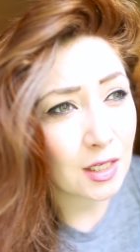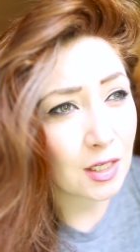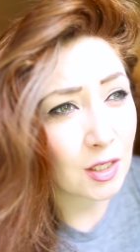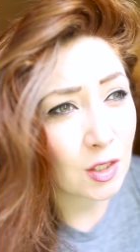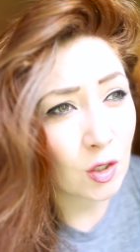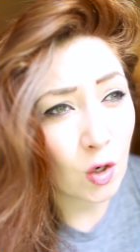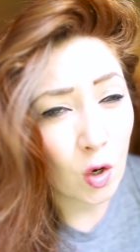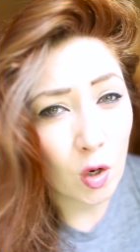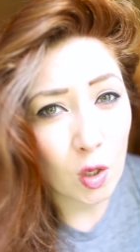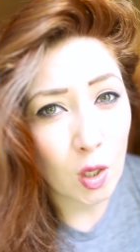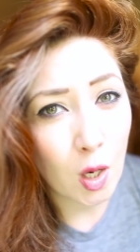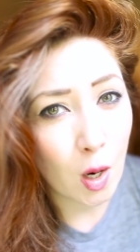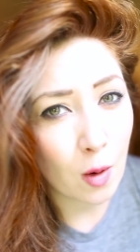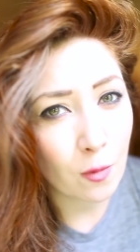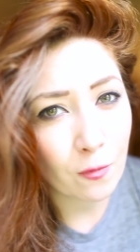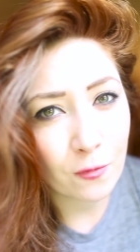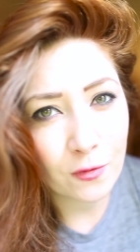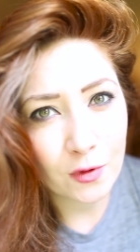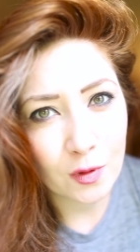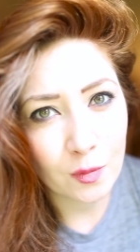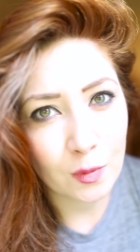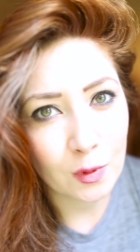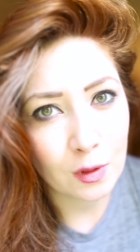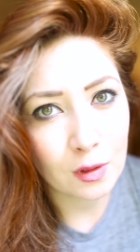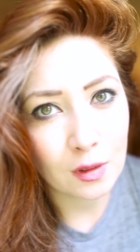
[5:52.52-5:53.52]
not
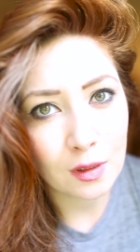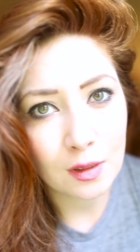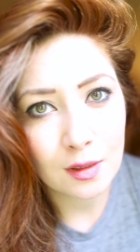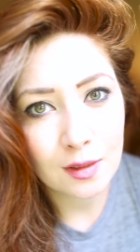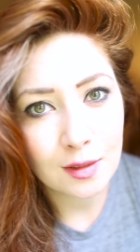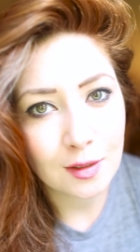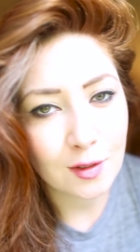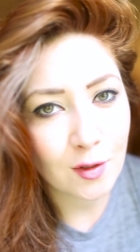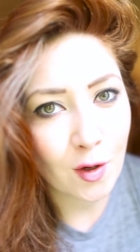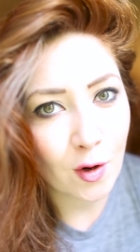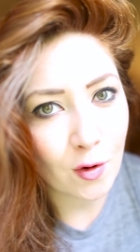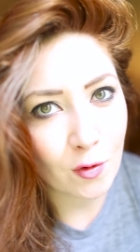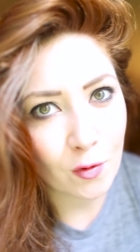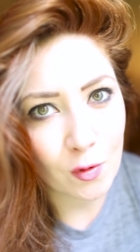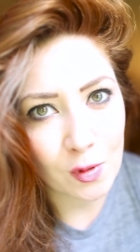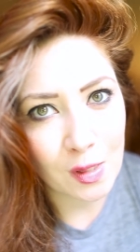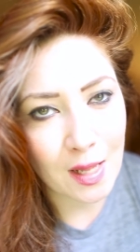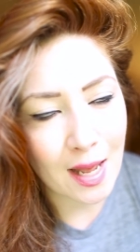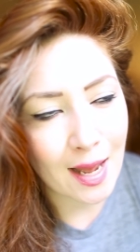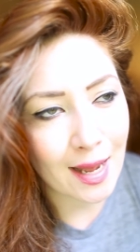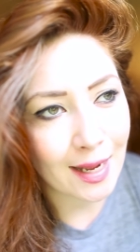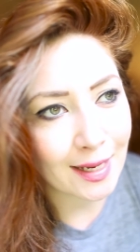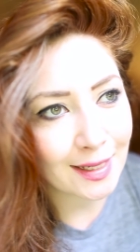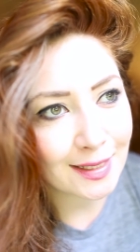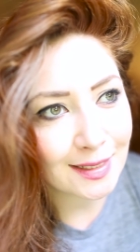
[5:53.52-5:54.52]
comfortable, not
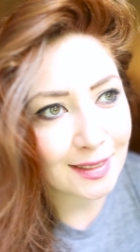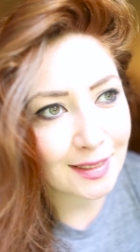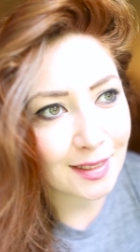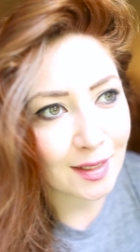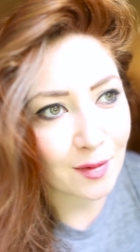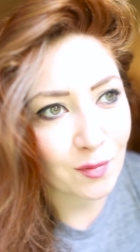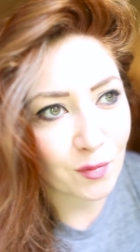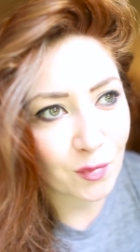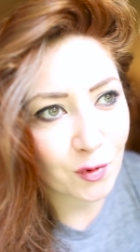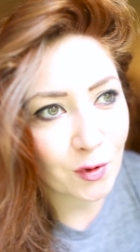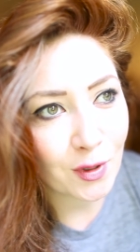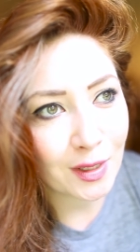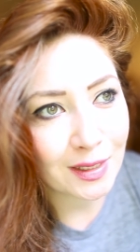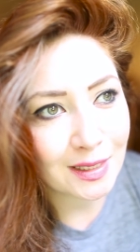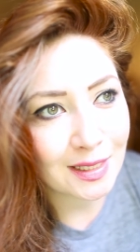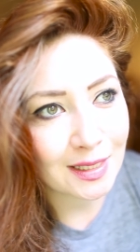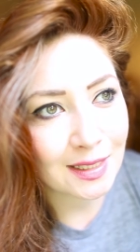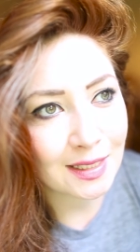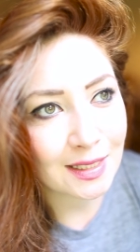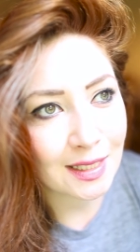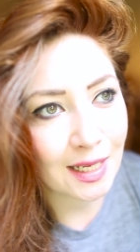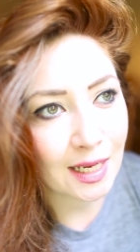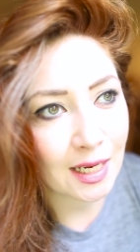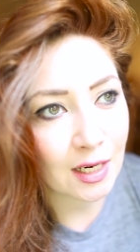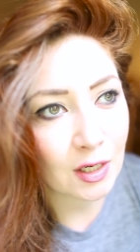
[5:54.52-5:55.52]
relaxed. I'm pretty
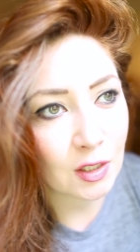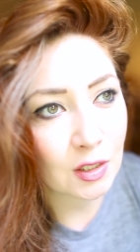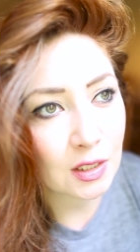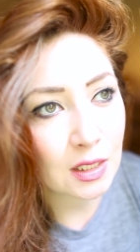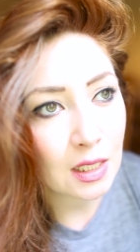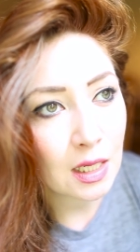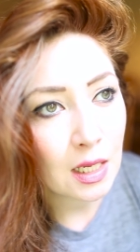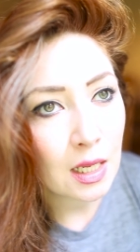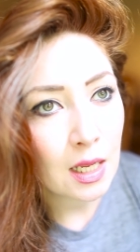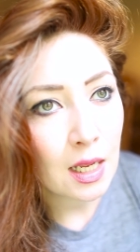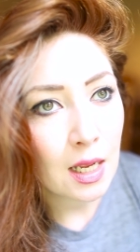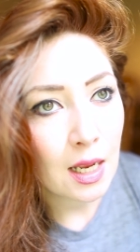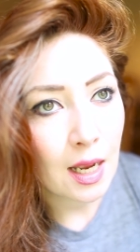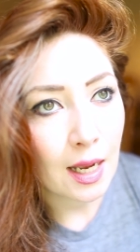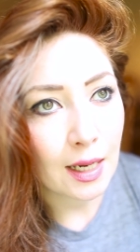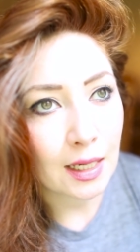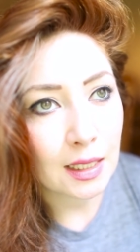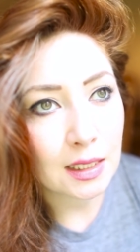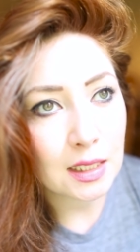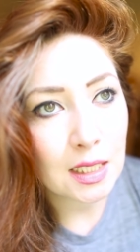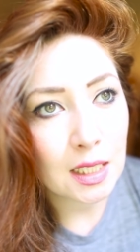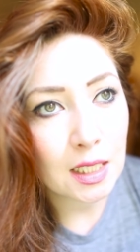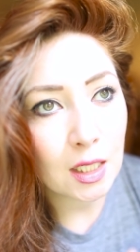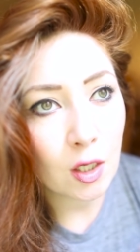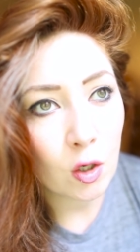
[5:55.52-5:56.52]
scared. And
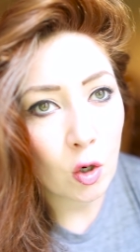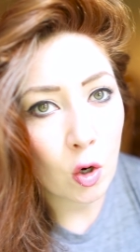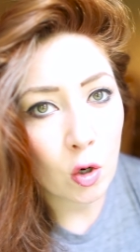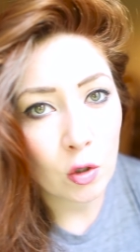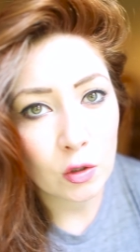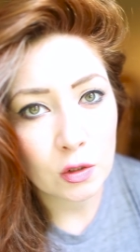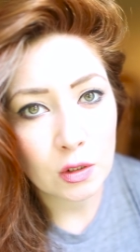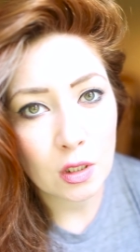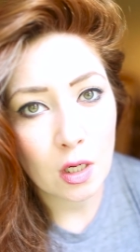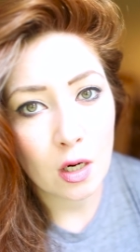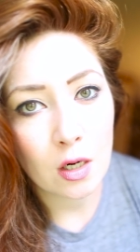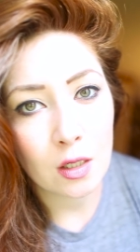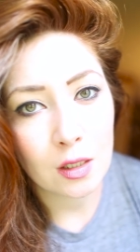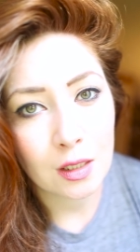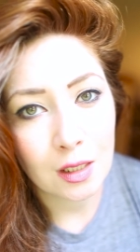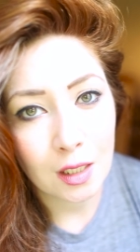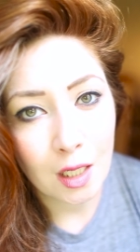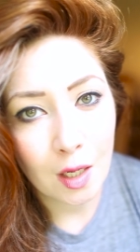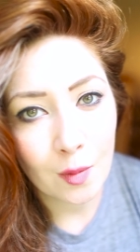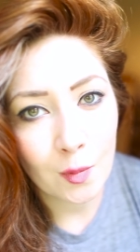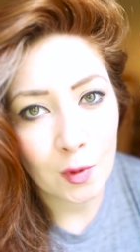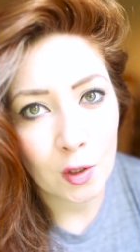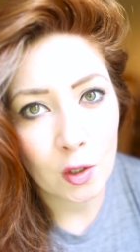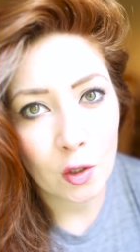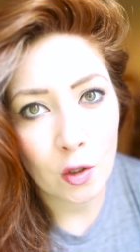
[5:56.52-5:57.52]
I take a wrong turn and
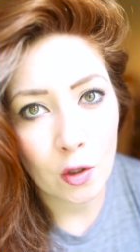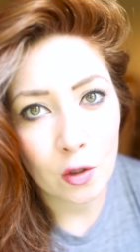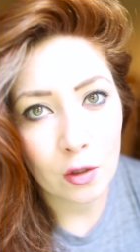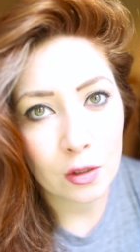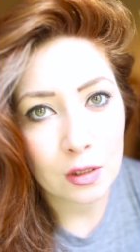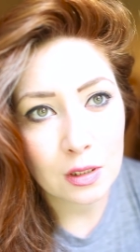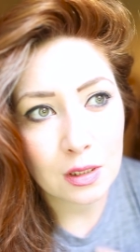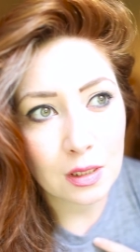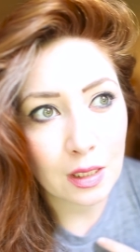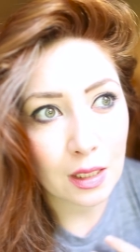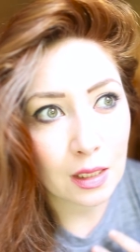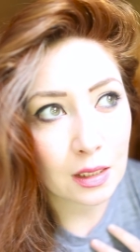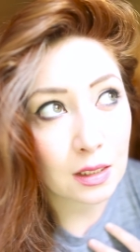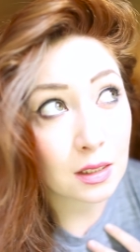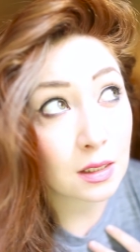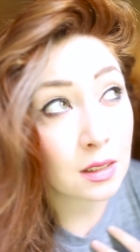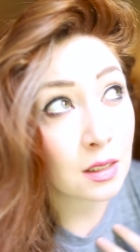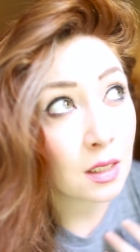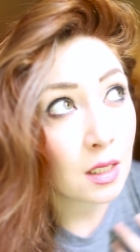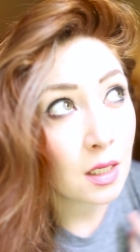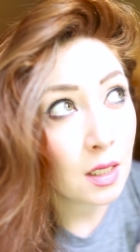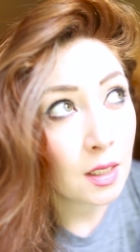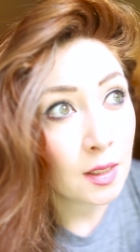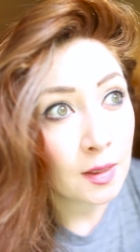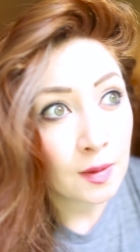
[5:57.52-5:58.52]
come across this
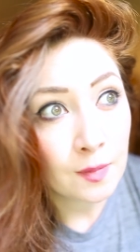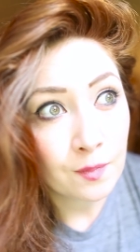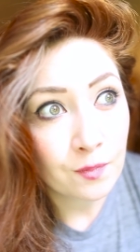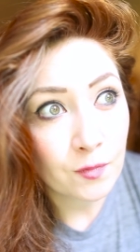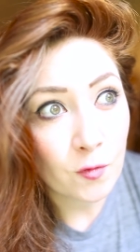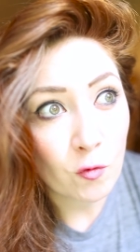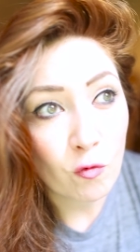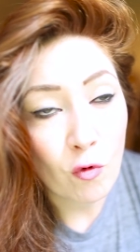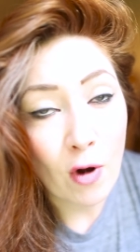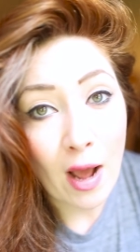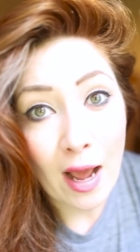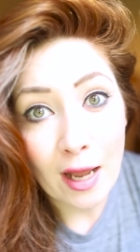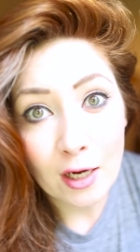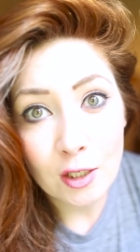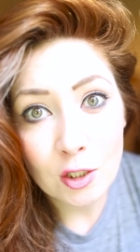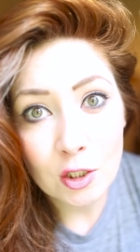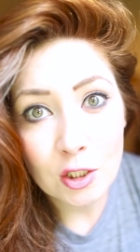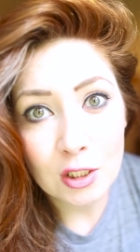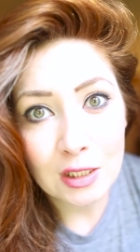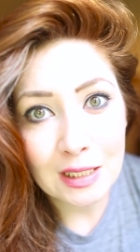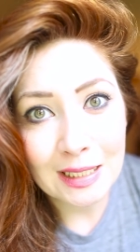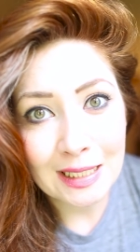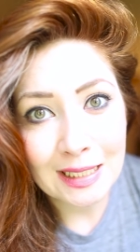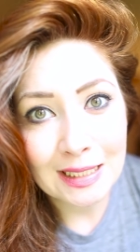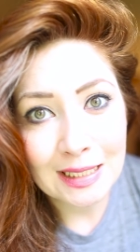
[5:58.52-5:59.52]

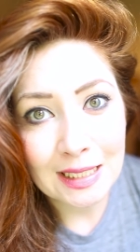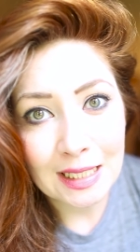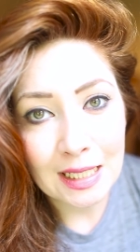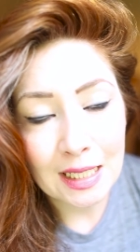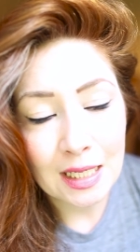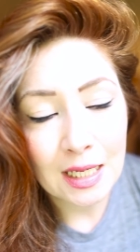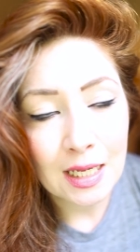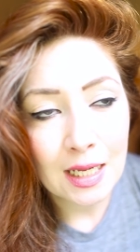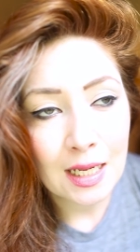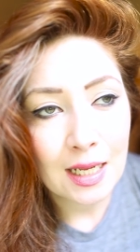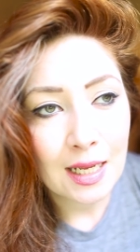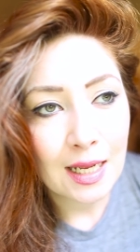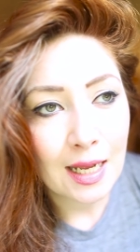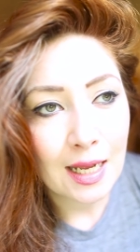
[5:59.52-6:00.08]
ranch lady,